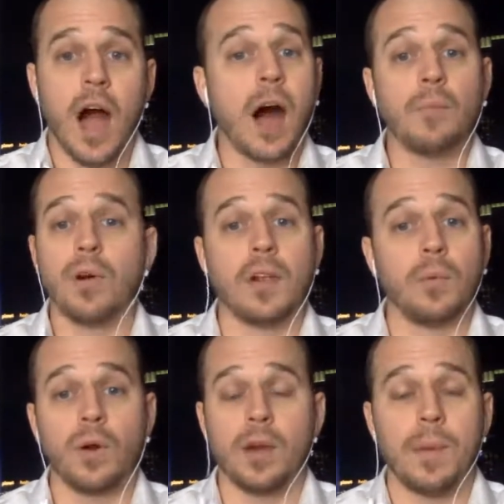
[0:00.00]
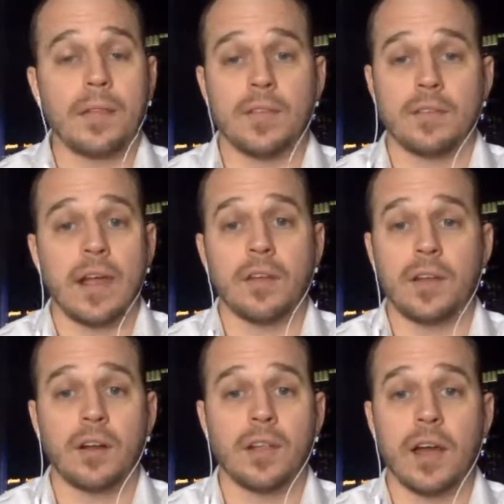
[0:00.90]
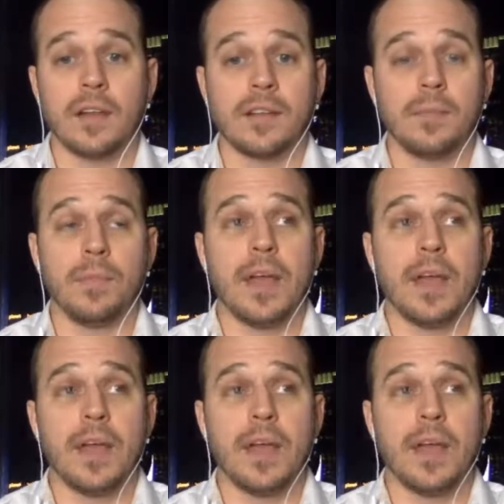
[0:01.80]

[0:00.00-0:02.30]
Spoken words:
I'm really worried about this South Carolina team.